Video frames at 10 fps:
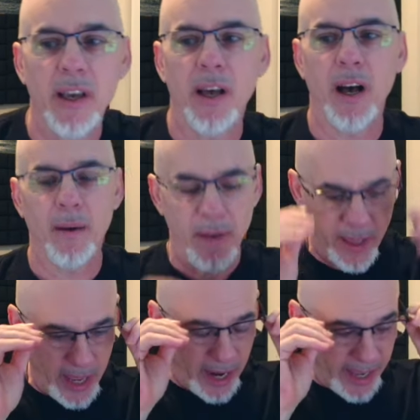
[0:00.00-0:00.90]
Um,
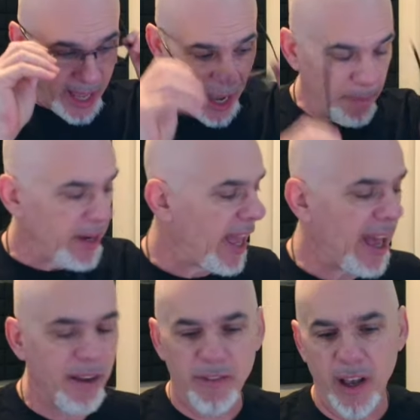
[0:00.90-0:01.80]
and, and again, I'm going to
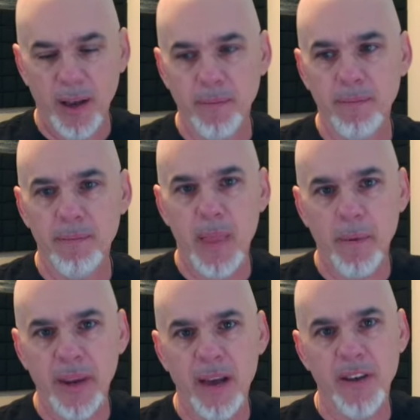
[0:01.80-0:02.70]
have um, I'm
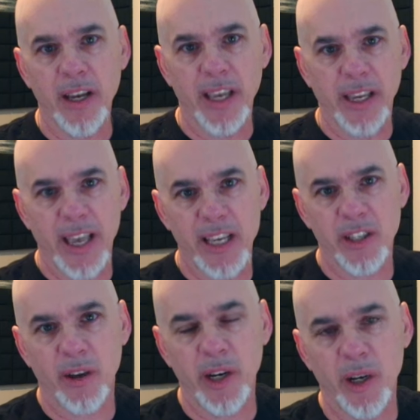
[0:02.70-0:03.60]
going to have a, a, guest
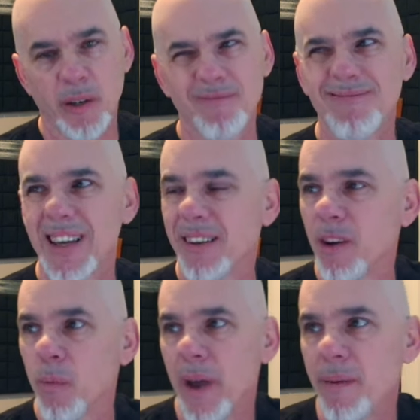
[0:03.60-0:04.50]
on here. I don't
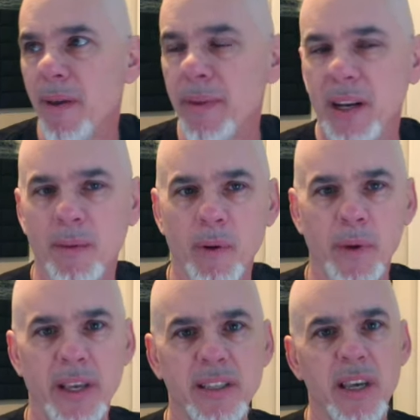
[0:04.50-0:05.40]
know when, maybe in a couple of
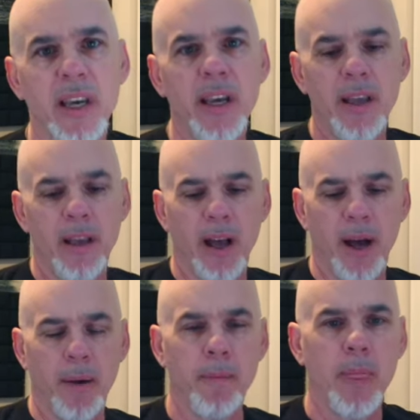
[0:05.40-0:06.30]
weeks,
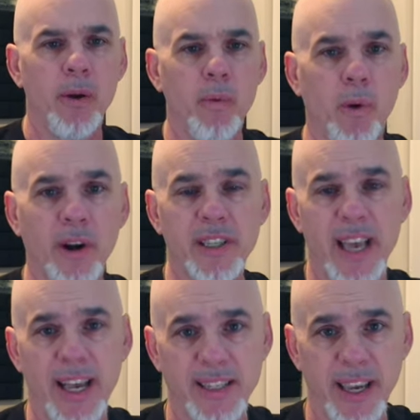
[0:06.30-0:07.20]
um, who works
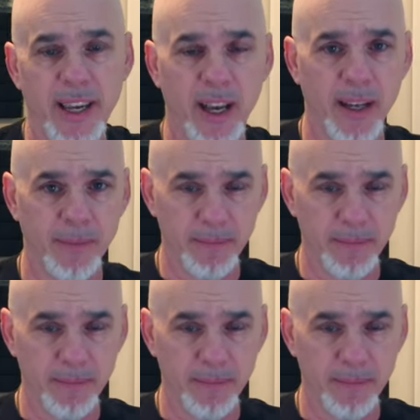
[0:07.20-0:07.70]
as a uh,